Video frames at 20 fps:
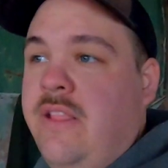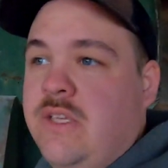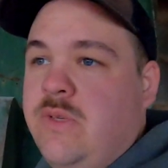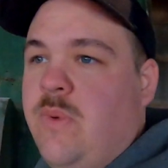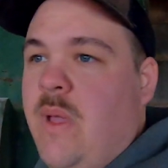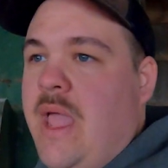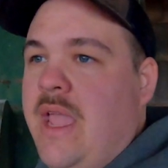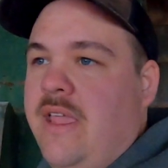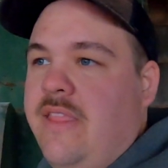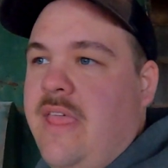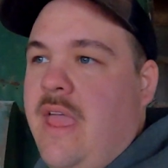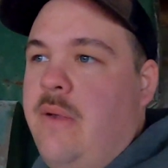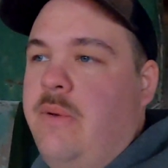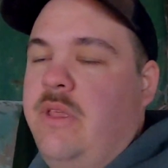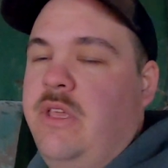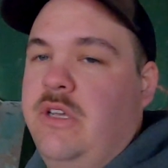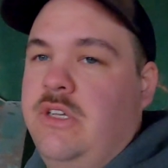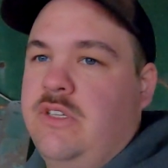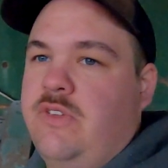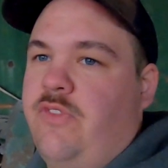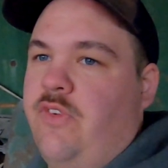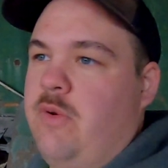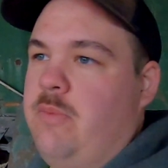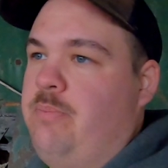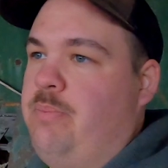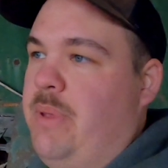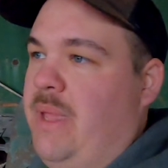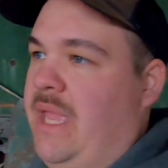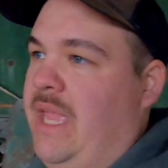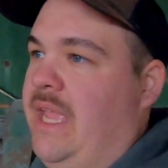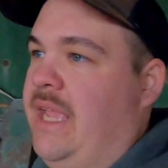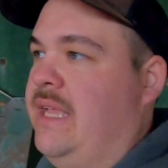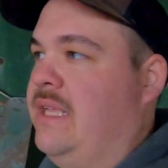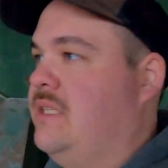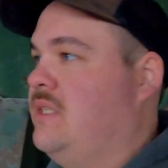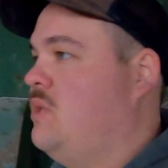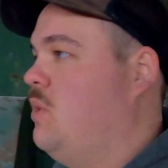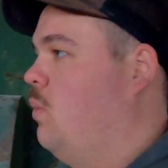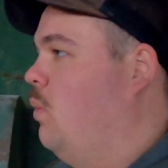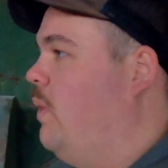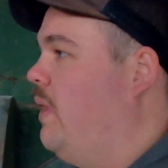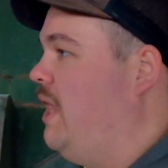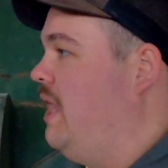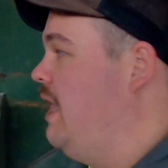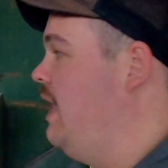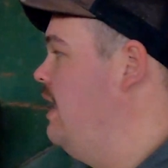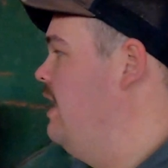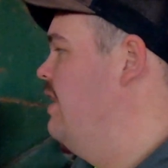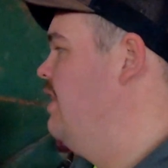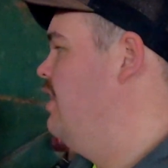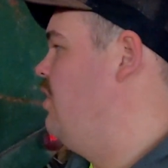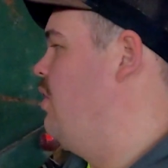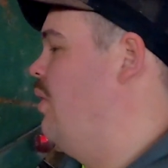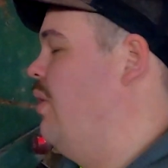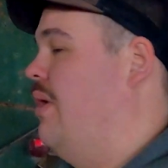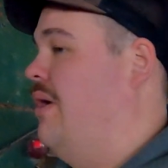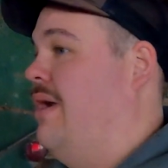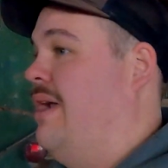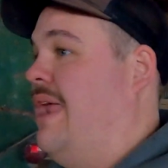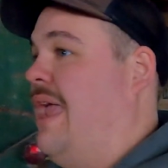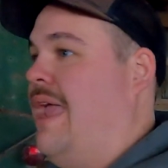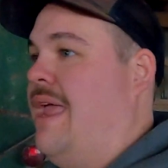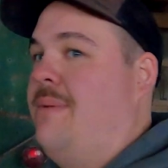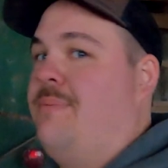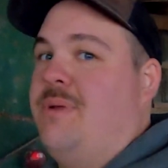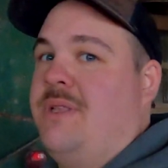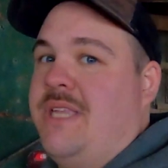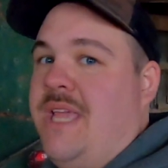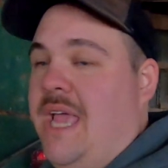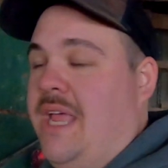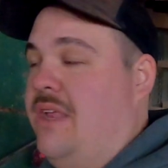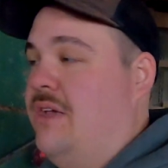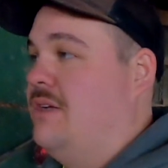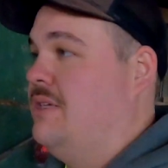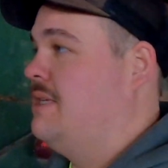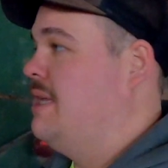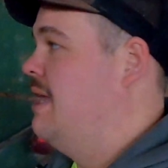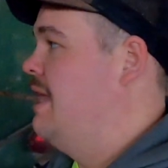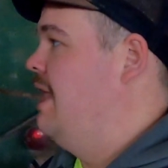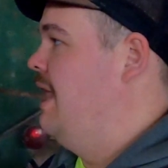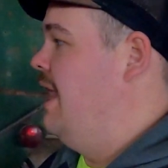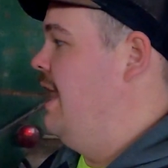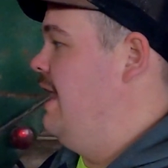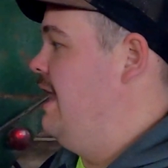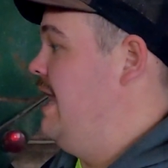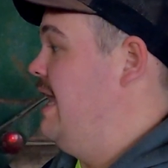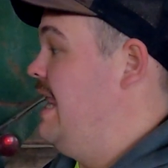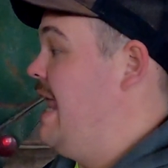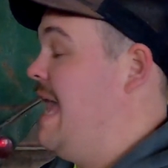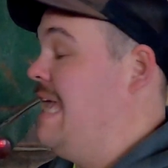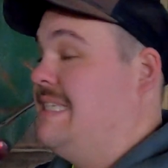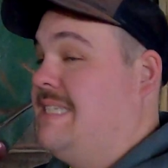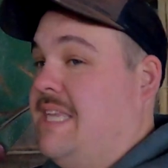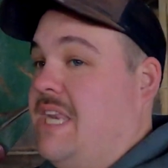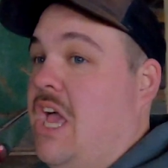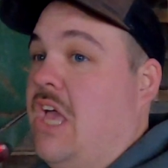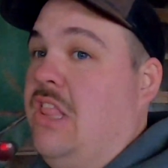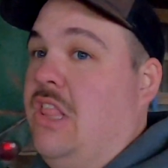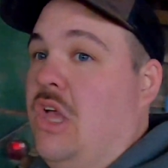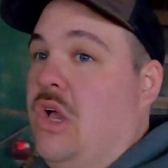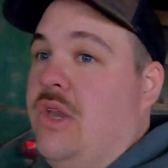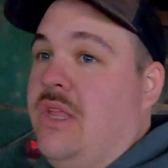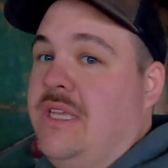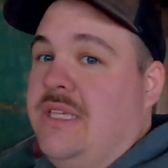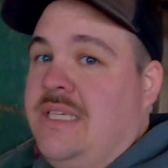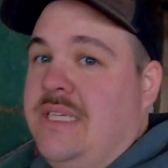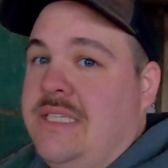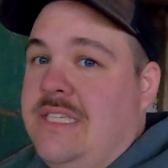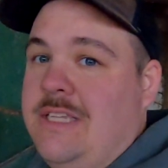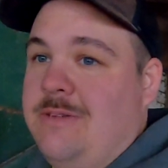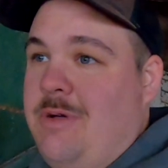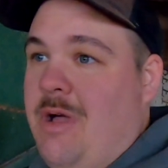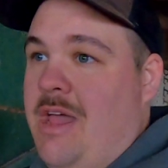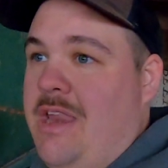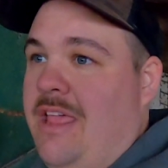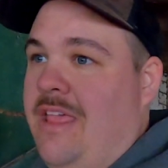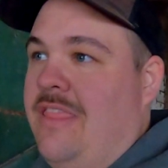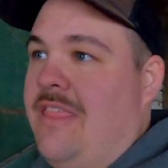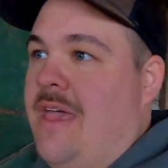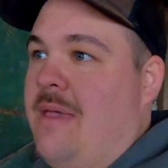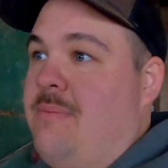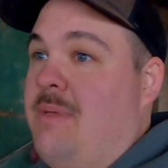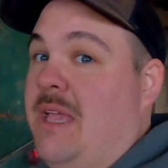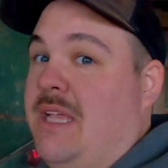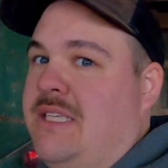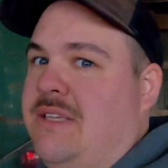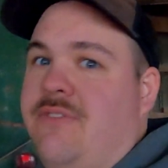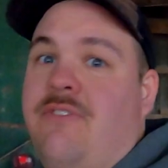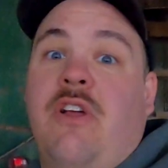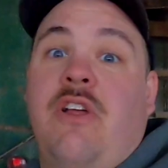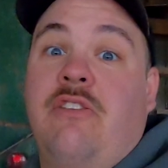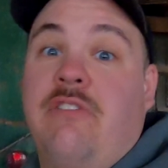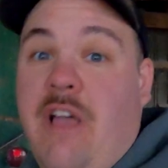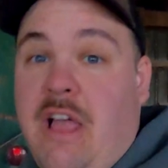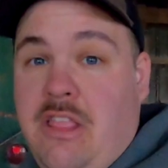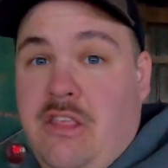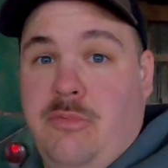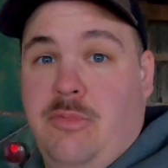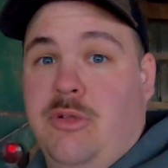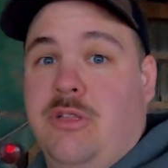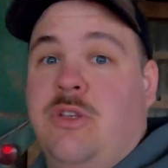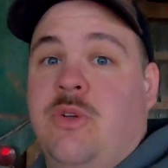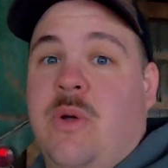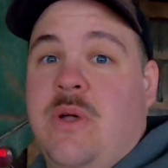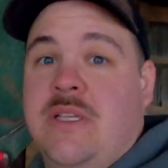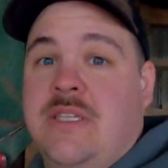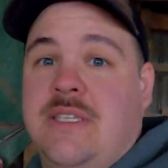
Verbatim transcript: Now this wagon that we use for beans, wheat, corn, and potatoes, it has an unloading system on it that makes it very valuable to